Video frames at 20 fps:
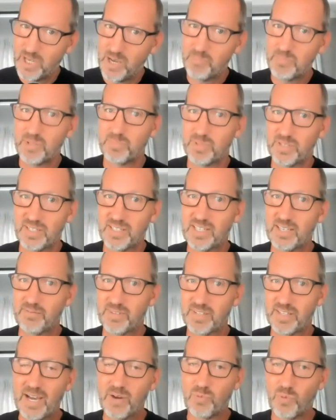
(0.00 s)
come to
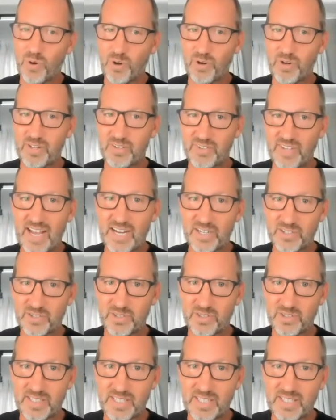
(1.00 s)
believe that word is
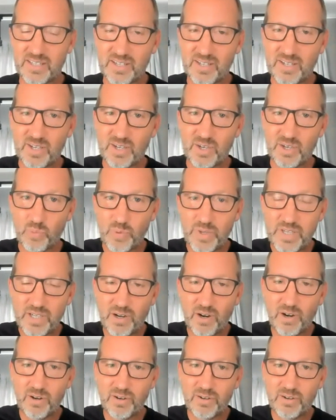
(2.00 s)
actually, we
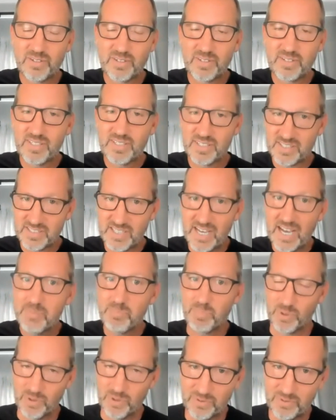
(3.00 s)
are
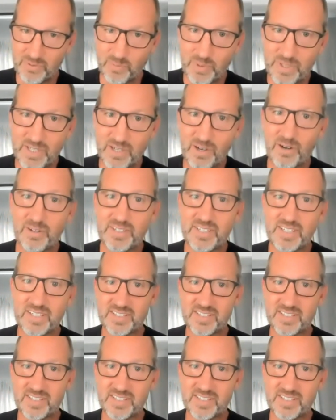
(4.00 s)
disciples. We are